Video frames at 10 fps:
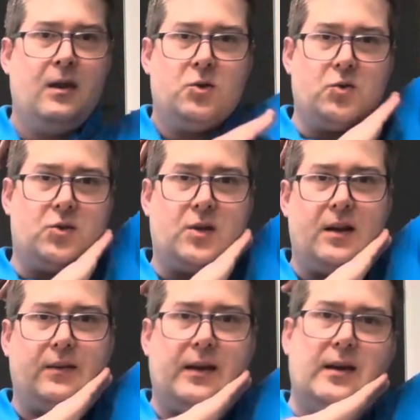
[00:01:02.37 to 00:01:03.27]
So it's kind
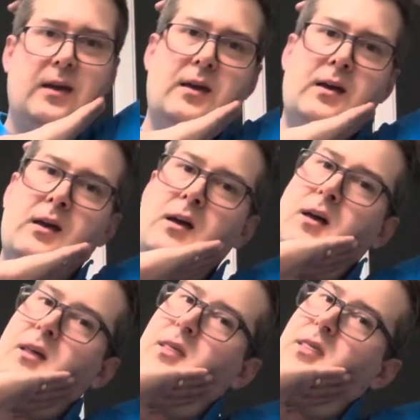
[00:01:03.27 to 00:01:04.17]
of like
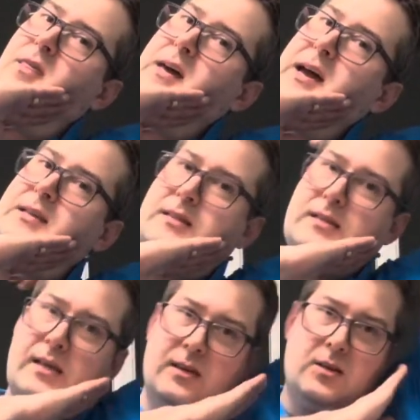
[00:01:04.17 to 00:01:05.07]
this.
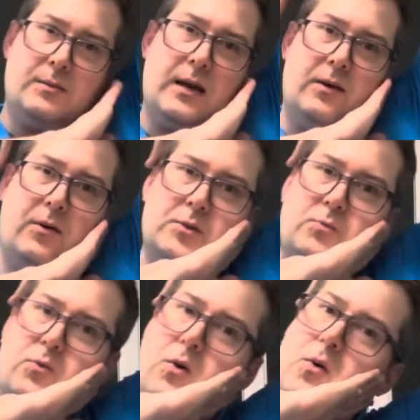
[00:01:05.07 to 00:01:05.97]
So I'm kind of almost
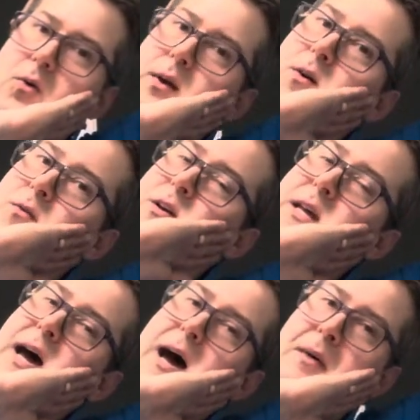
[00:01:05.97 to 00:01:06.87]
rolling over
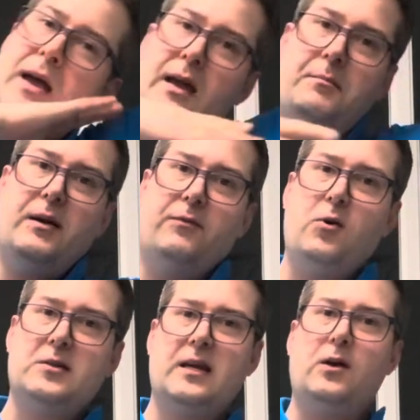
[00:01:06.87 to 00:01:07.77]
top, but of
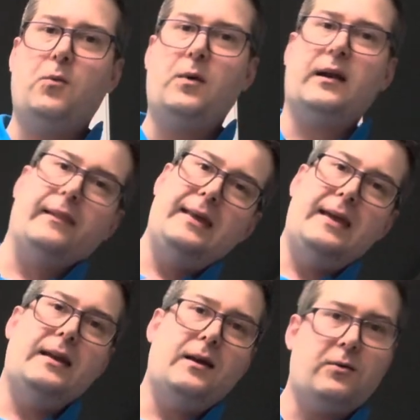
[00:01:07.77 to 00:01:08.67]
course I don't want to
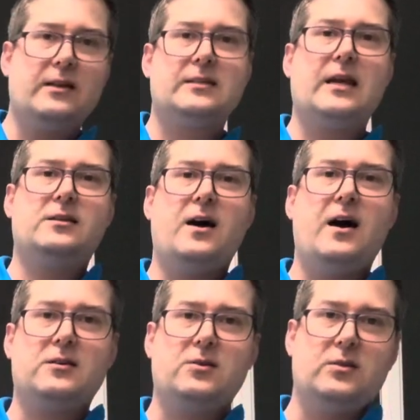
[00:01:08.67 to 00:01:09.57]
lean, I want to stay
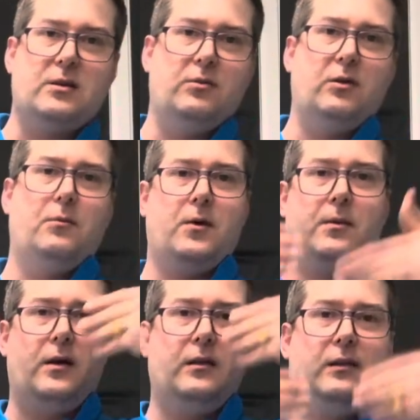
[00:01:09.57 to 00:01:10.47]
tall, so it's a little more
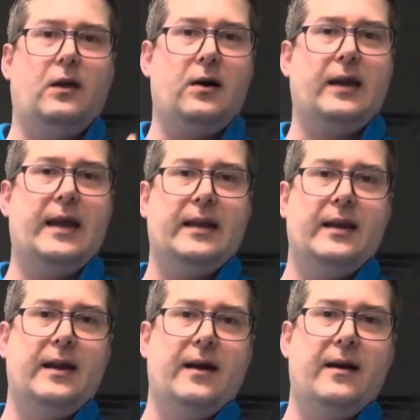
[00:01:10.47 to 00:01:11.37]
elongated
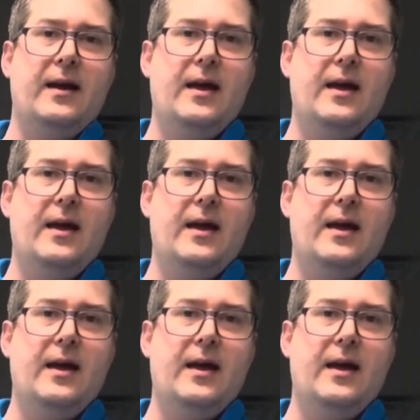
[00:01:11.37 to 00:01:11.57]
here.